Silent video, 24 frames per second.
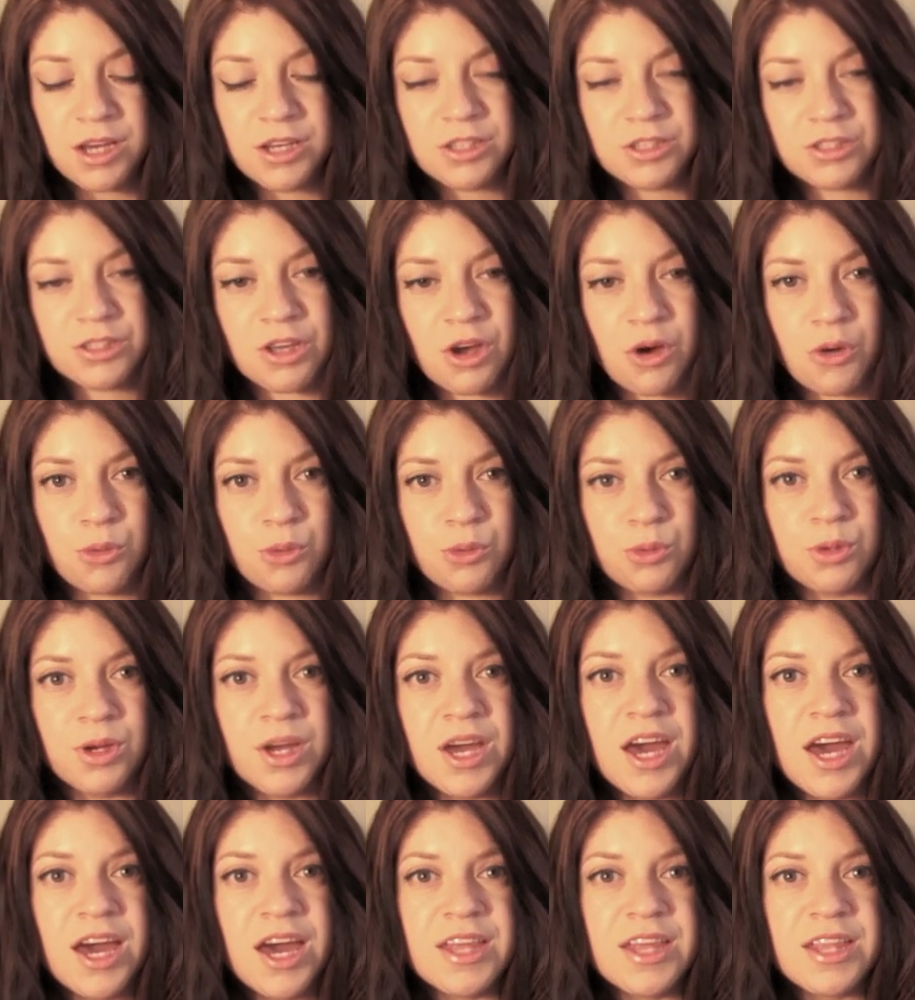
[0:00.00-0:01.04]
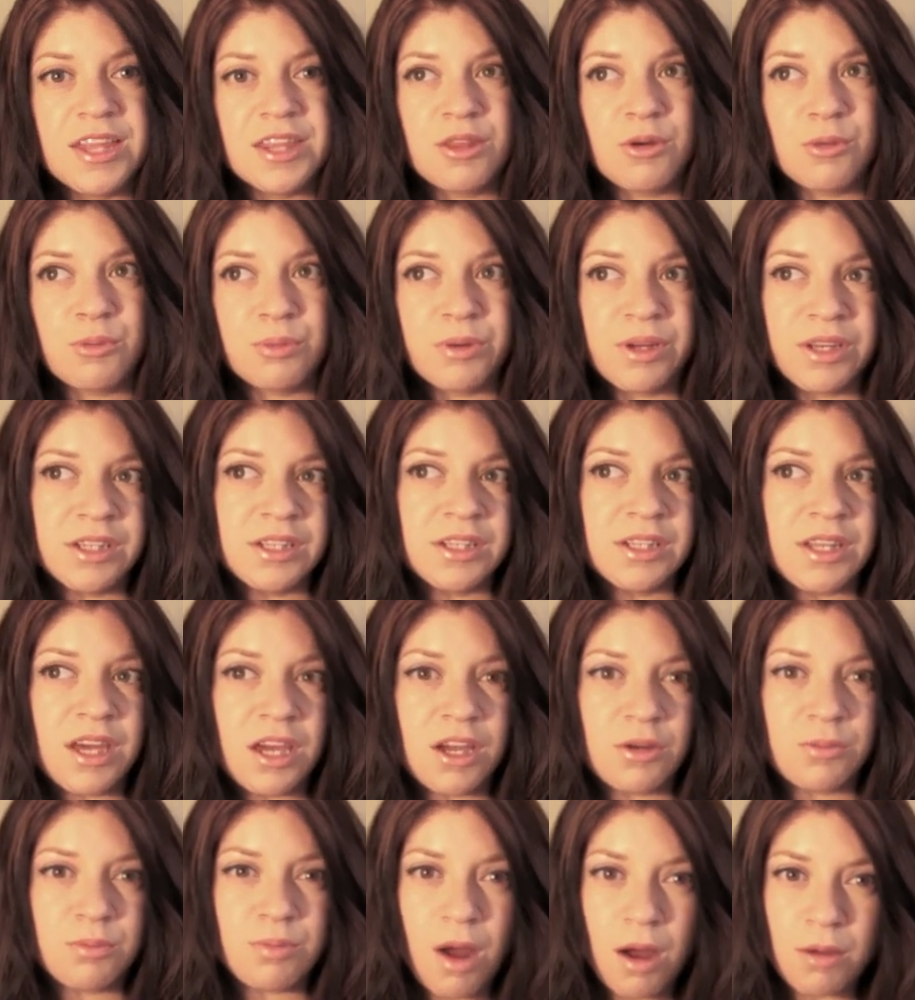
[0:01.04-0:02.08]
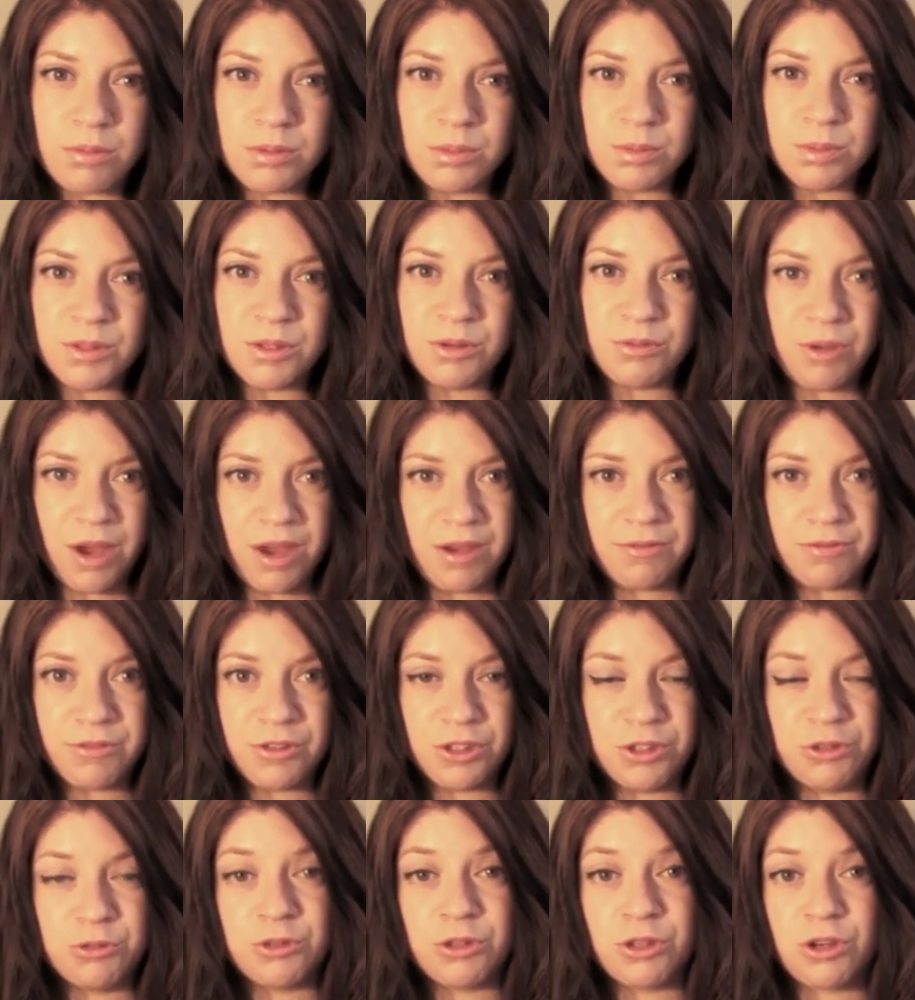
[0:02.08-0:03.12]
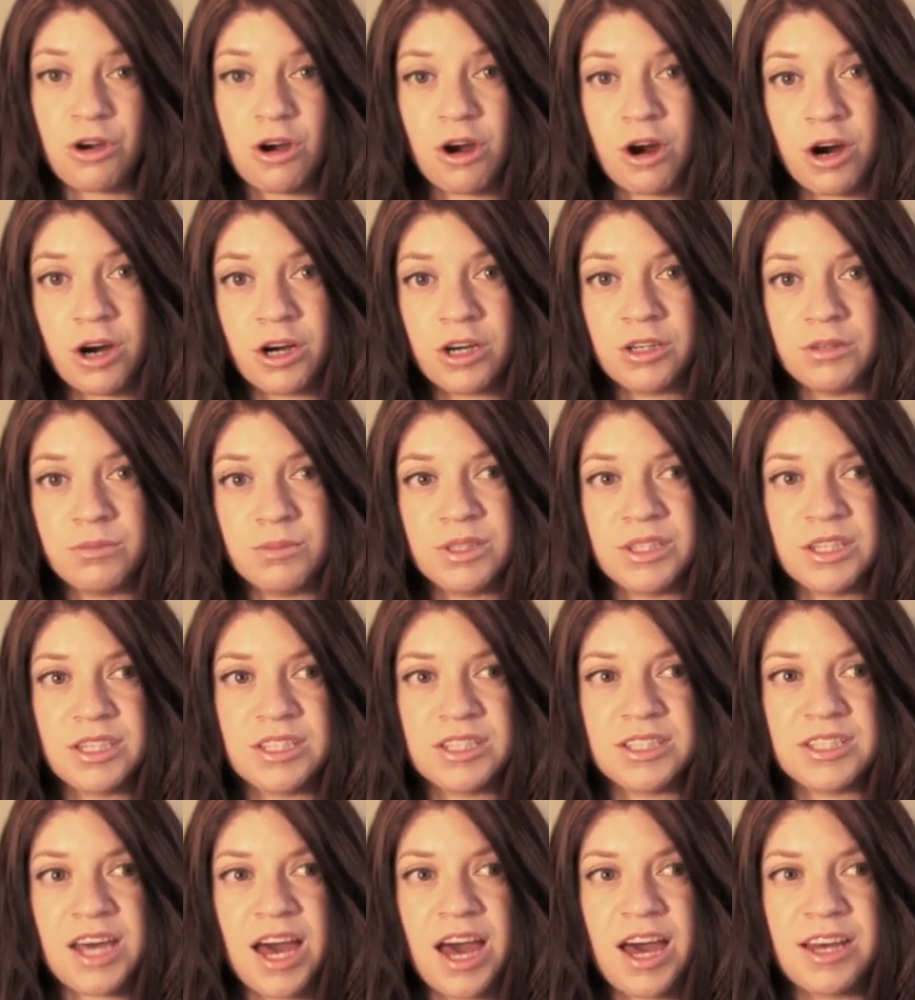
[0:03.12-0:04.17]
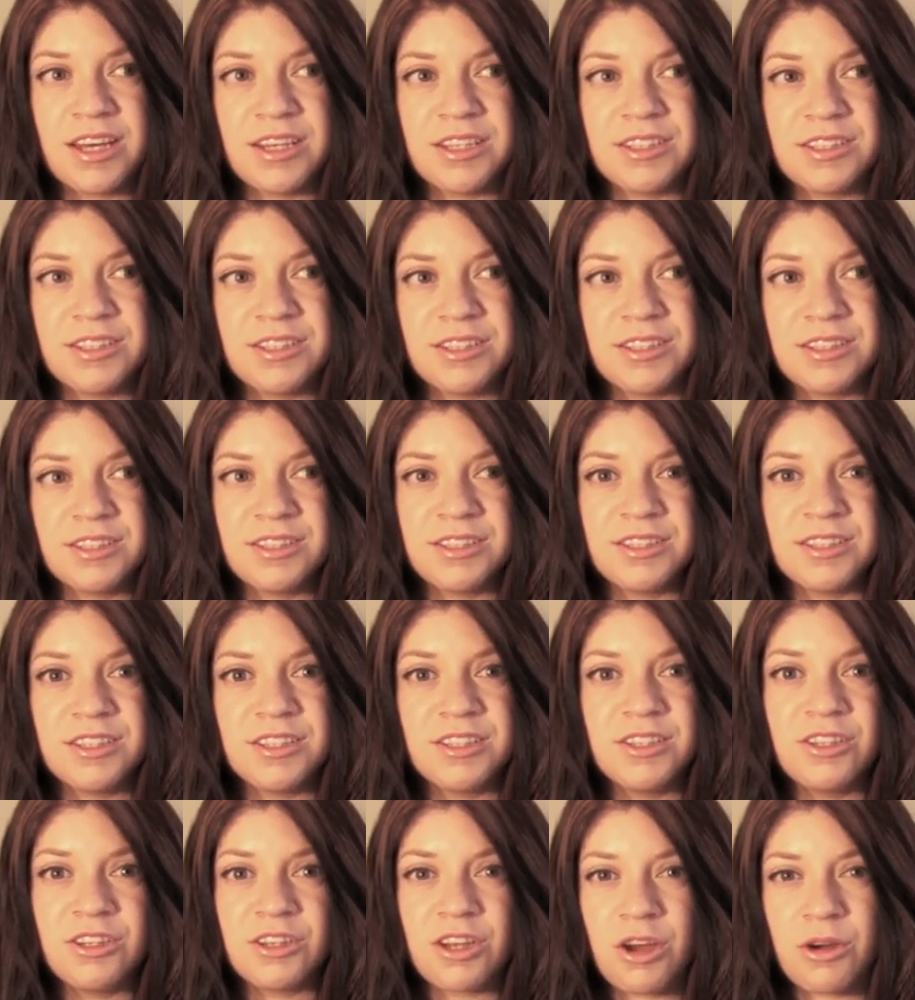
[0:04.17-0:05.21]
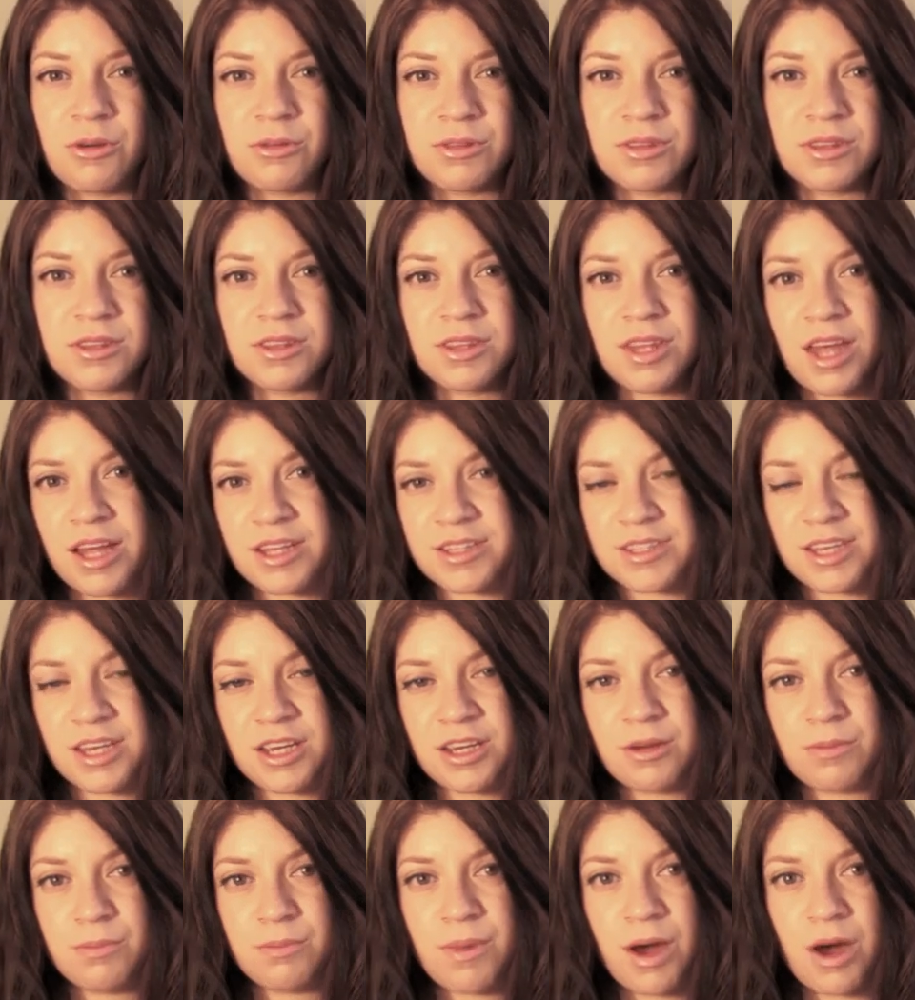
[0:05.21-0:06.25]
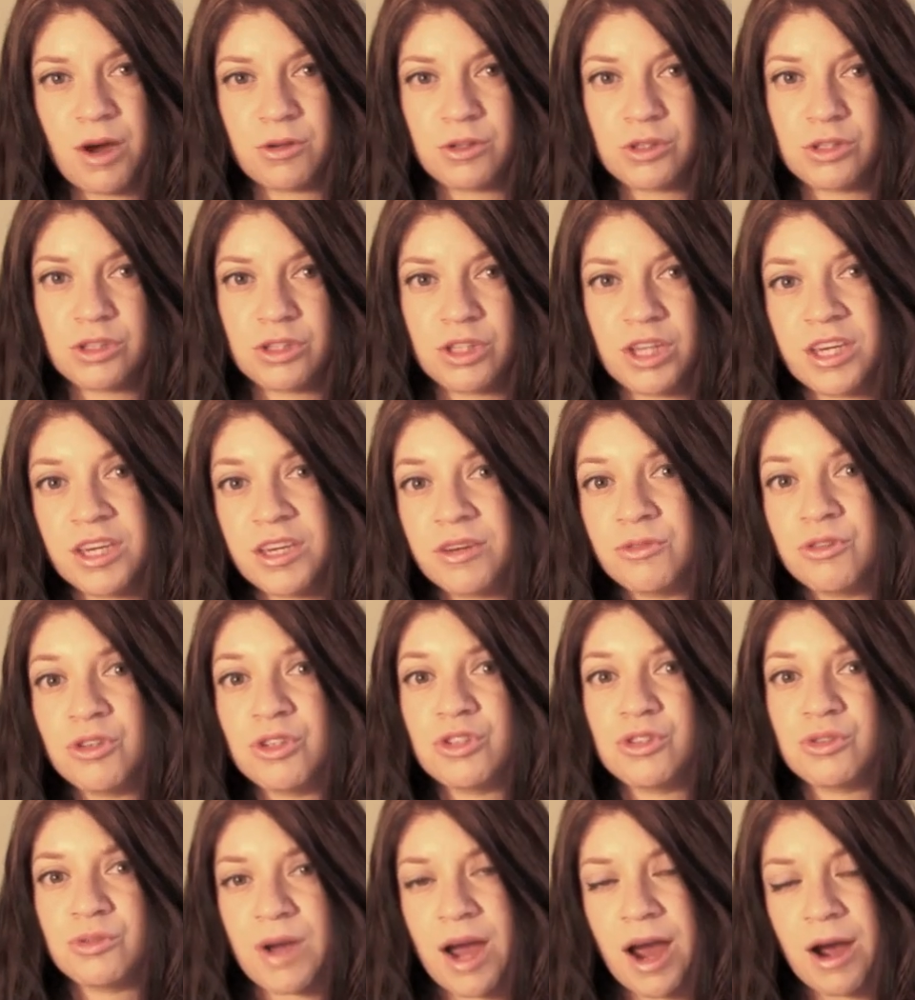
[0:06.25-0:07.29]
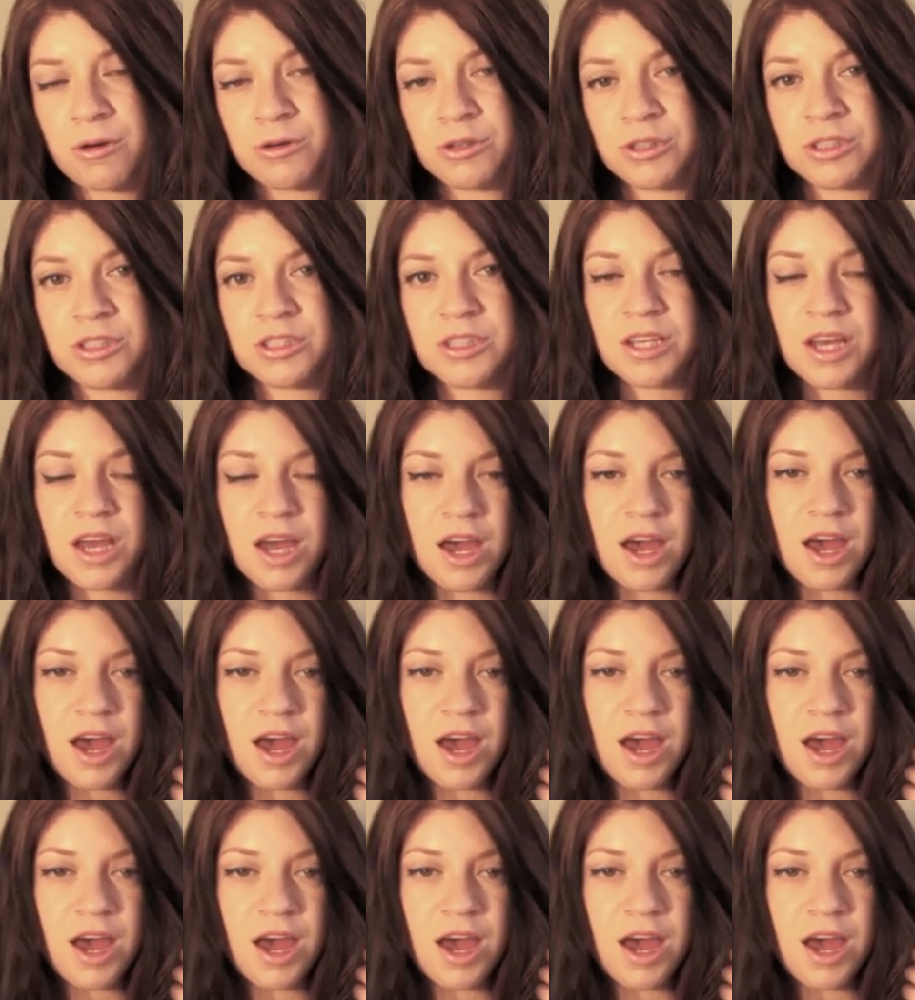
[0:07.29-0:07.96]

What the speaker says: So the written, they could probably wait for you in the car, because that, you know, that's like about, they give you 2 hours.